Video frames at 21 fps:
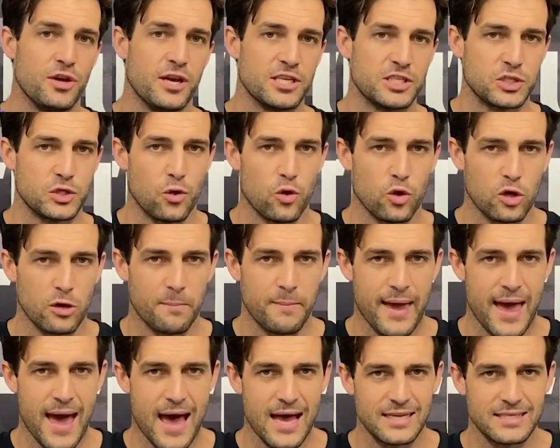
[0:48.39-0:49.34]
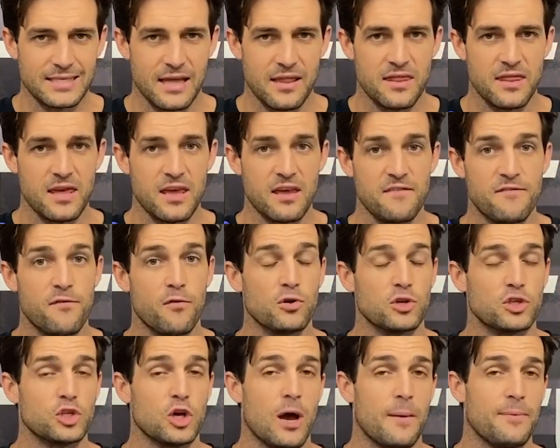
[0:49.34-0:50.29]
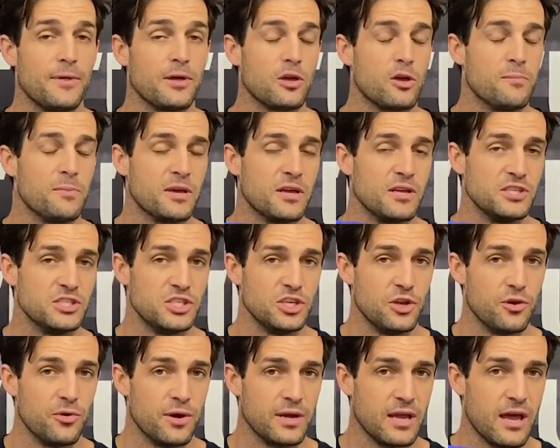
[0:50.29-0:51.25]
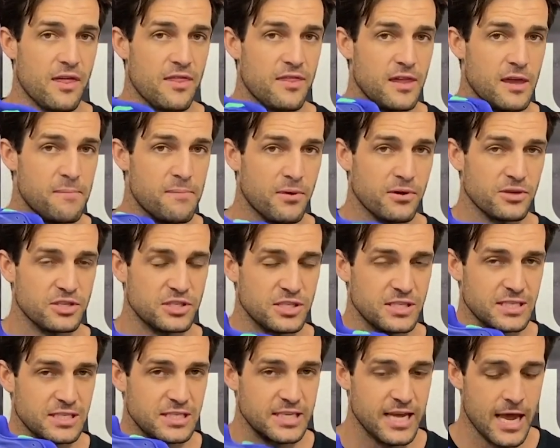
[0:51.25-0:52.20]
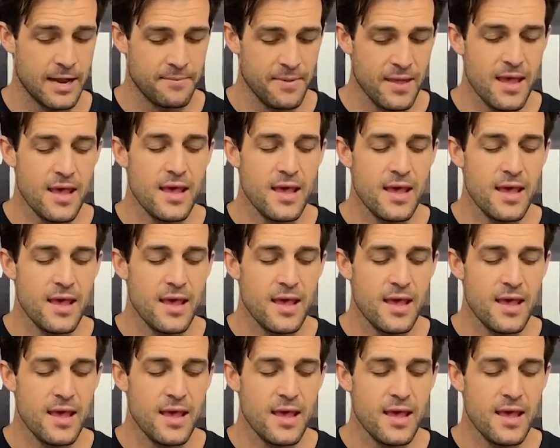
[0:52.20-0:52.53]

let's talk about the foot type that could be considering the Boston 10.